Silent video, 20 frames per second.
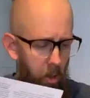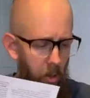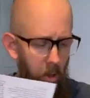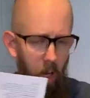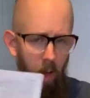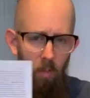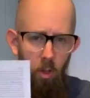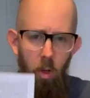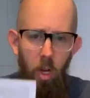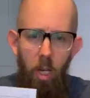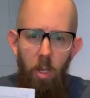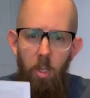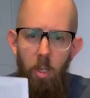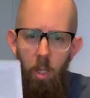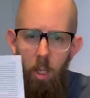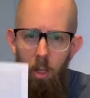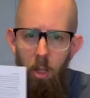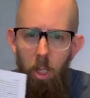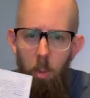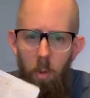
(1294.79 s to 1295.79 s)
So have you guys
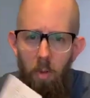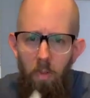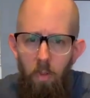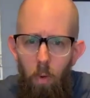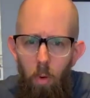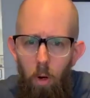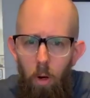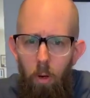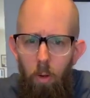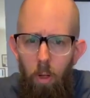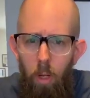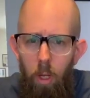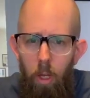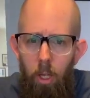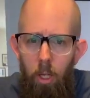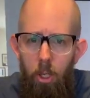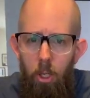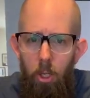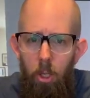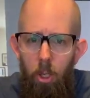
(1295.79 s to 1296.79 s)
seen these before?
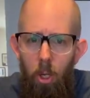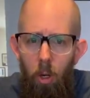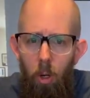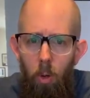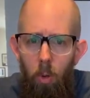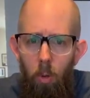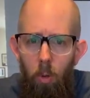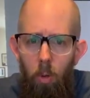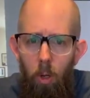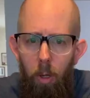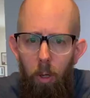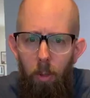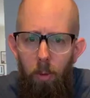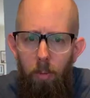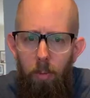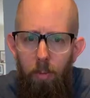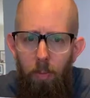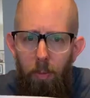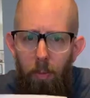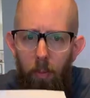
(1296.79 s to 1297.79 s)
So
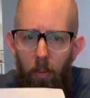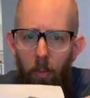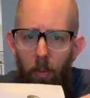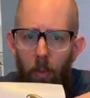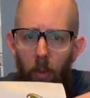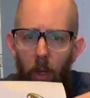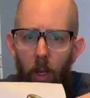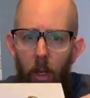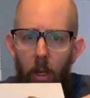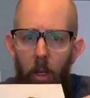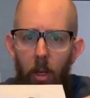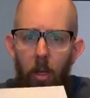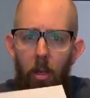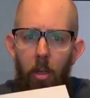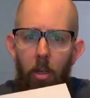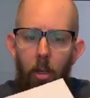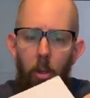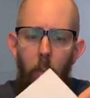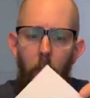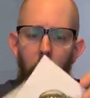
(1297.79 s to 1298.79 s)

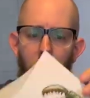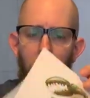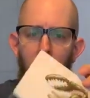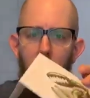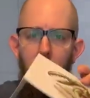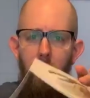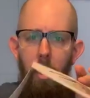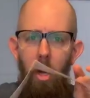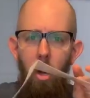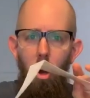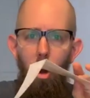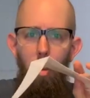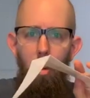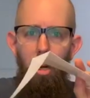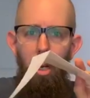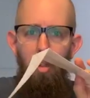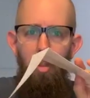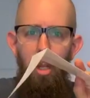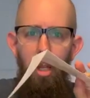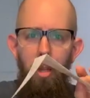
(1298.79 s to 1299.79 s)
basically they
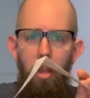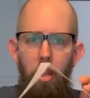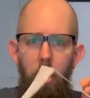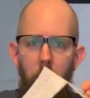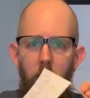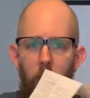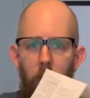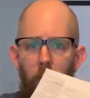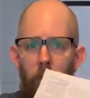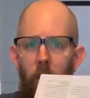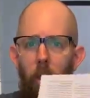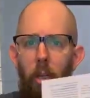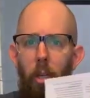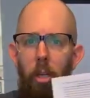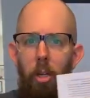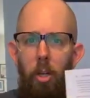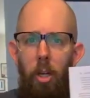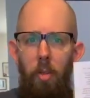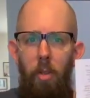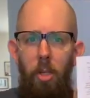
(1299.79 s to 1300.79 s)
open up like this.
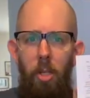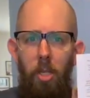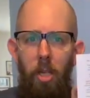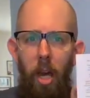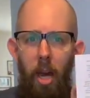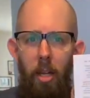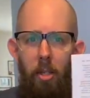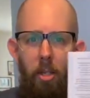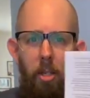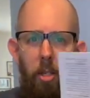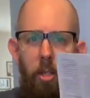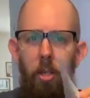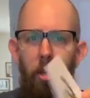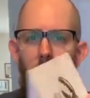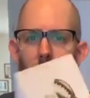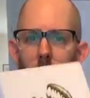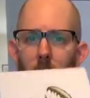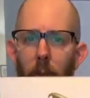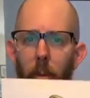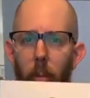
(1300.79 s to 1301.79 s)
You got the stats
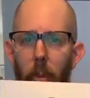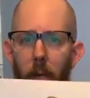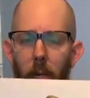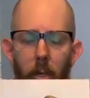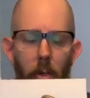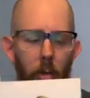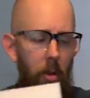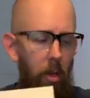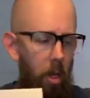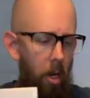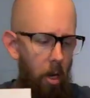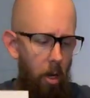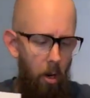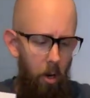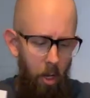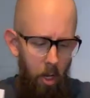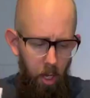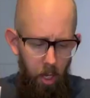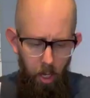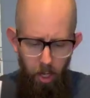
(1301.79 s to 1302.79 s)
here, the picture
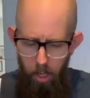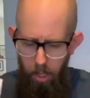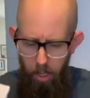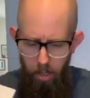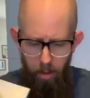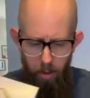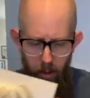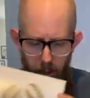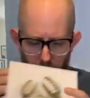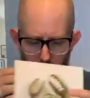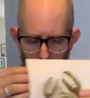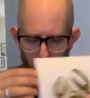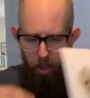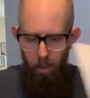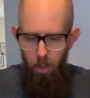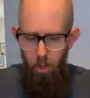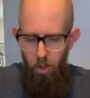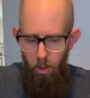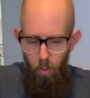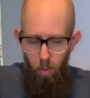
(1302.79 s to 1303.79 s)
there, and
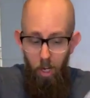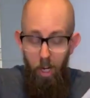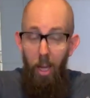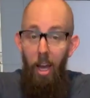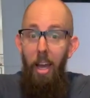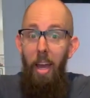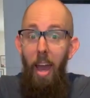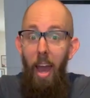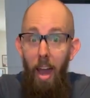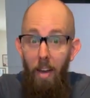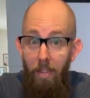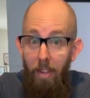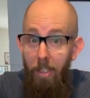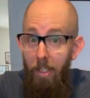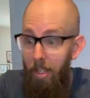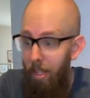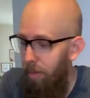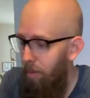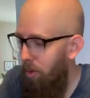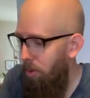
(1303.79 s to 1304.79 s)
then you know what? I have a
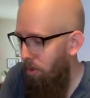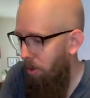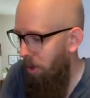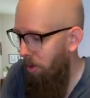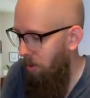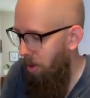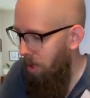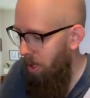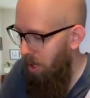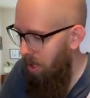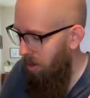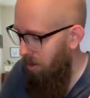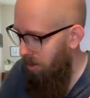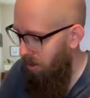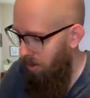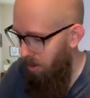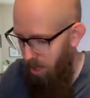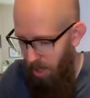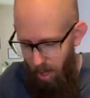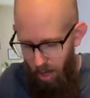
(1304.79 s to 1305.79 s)
DM screen right here,
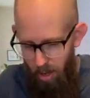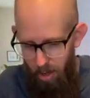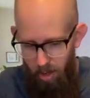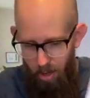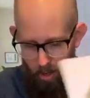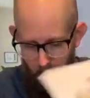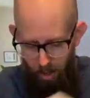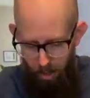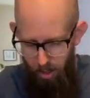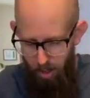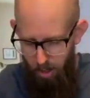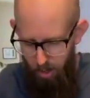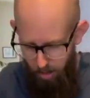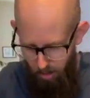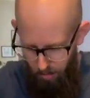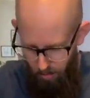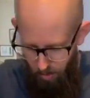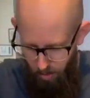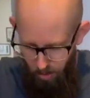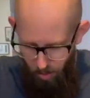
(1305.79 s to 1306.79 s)
don't I?
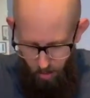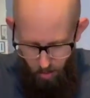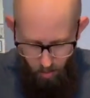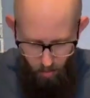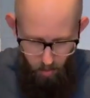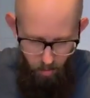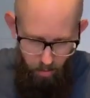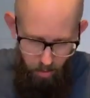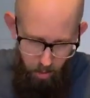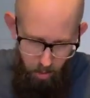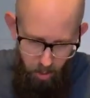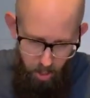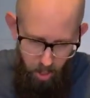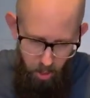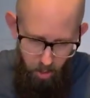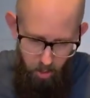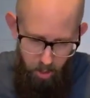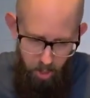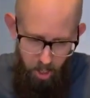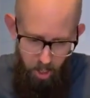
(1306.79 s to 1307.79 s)
So you
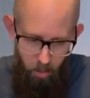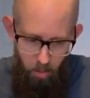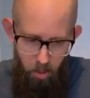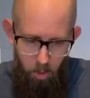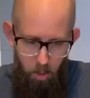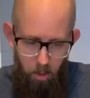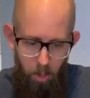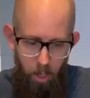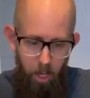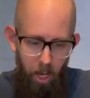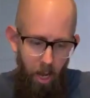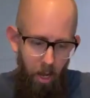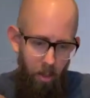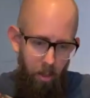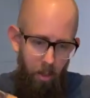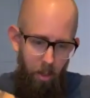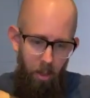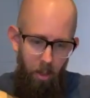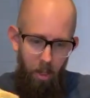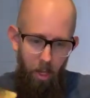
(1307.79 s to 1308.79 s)
get your DM screen
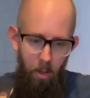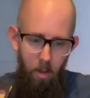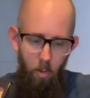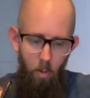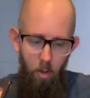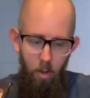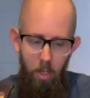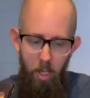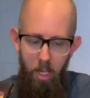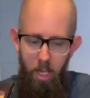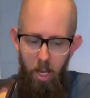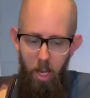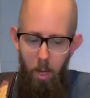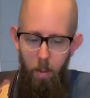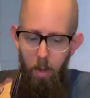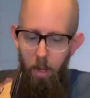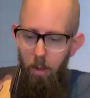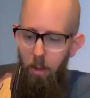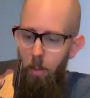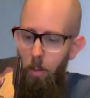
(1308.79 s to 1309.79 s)
out, like the one that
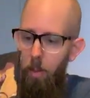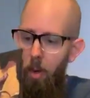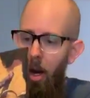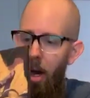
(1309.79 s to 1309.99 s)
came in the